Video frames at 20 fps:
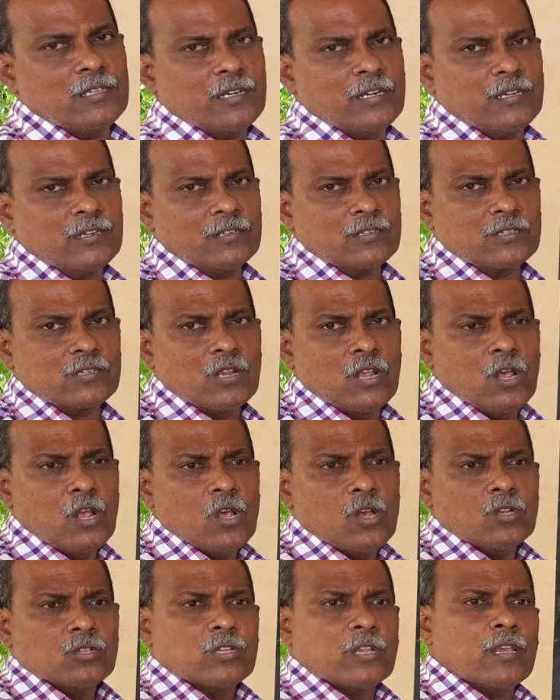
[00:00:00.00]
genes.
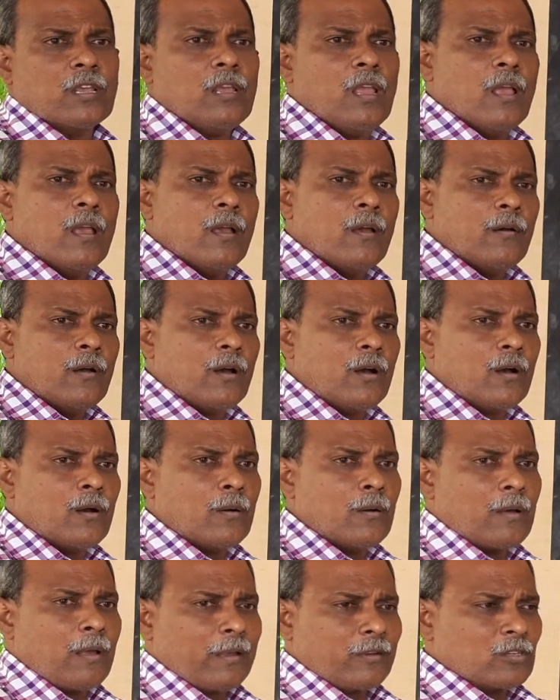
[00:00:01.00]
See,
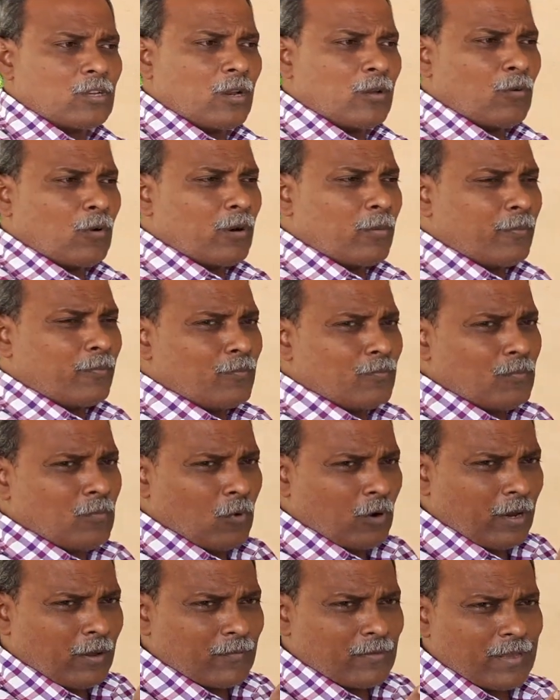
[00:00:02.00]
actually
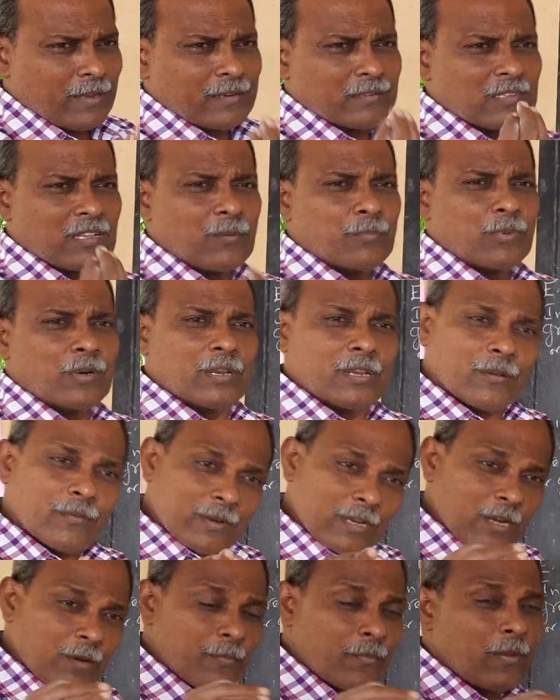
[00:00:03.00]
one of the example, even
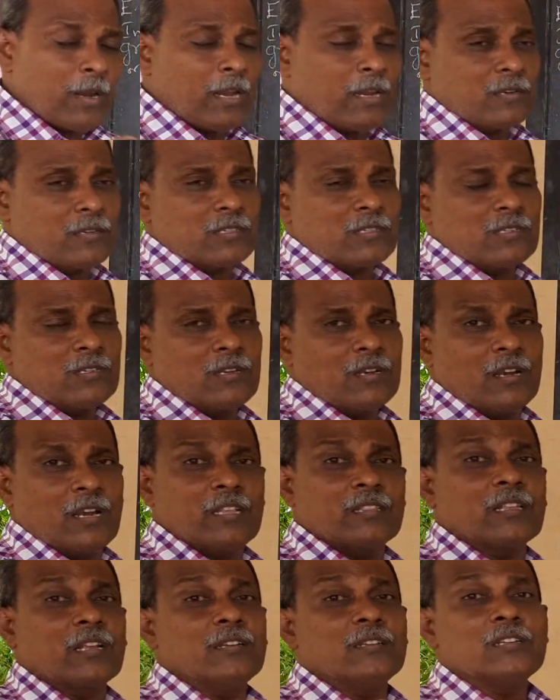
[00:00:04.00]
in mice,
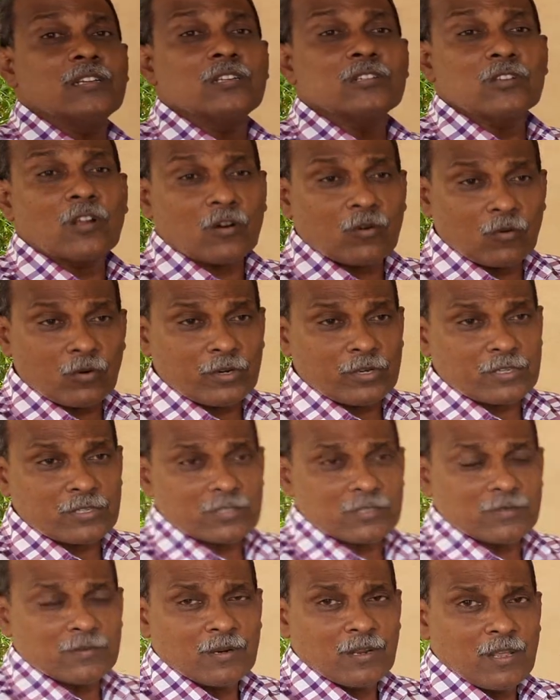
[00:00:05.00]
lethal genes are noticed.
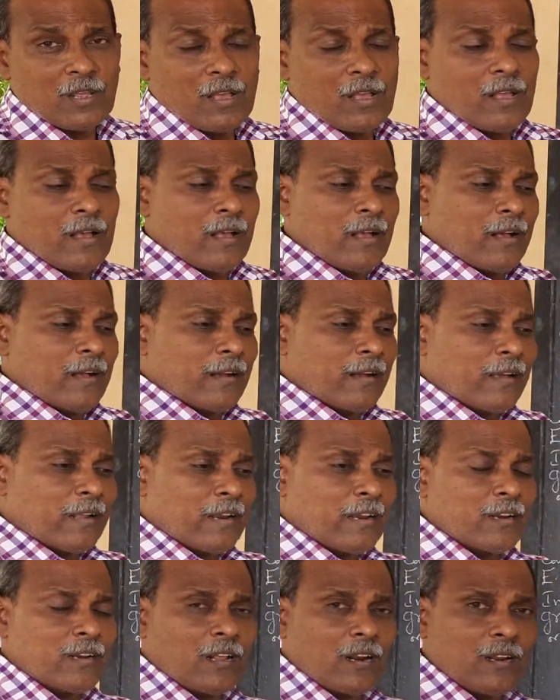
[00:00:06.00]

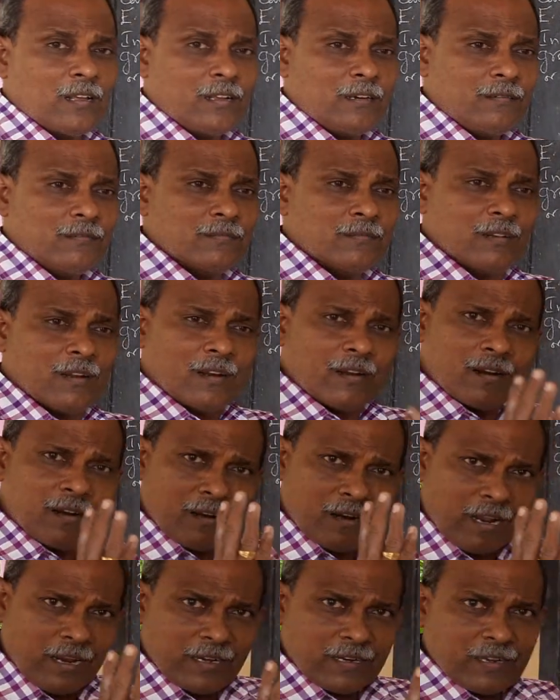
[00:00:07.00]
Green color,
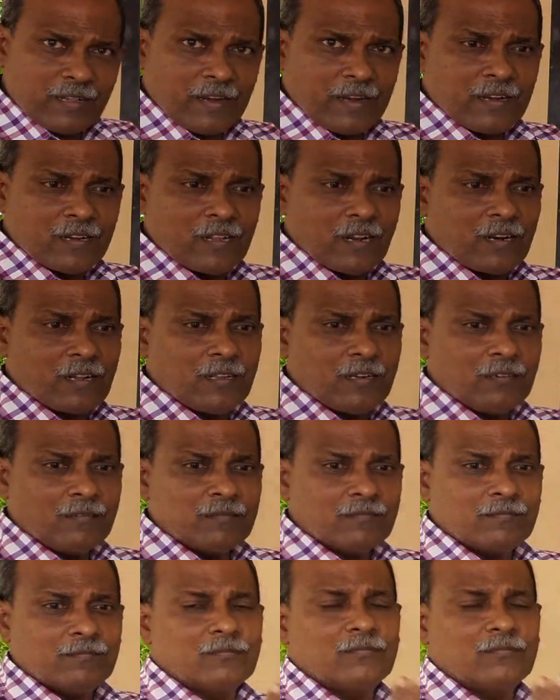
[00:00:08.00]
light green color,